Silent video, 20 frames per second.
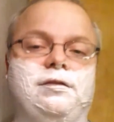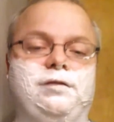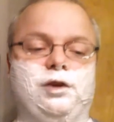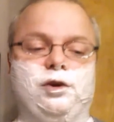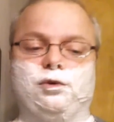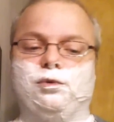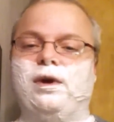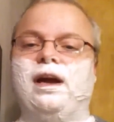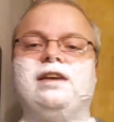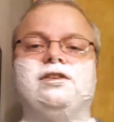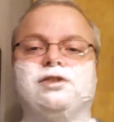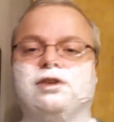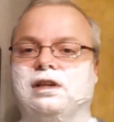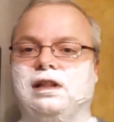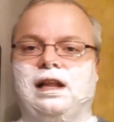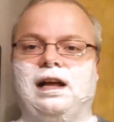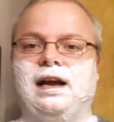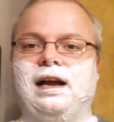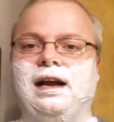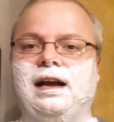if your razor
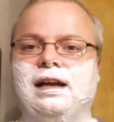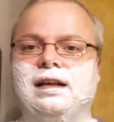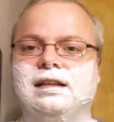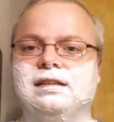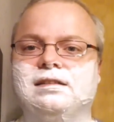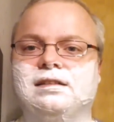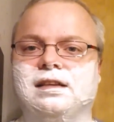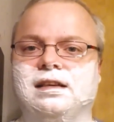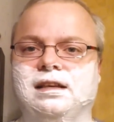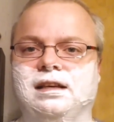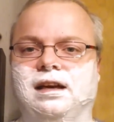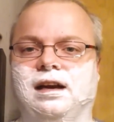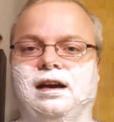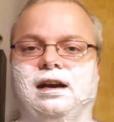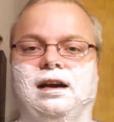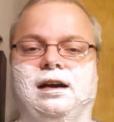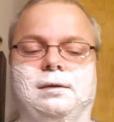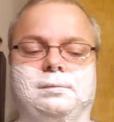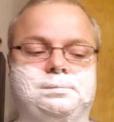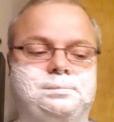glides,
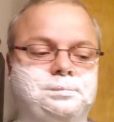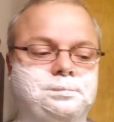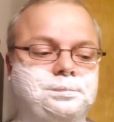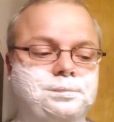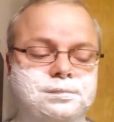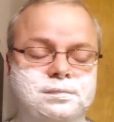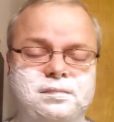um,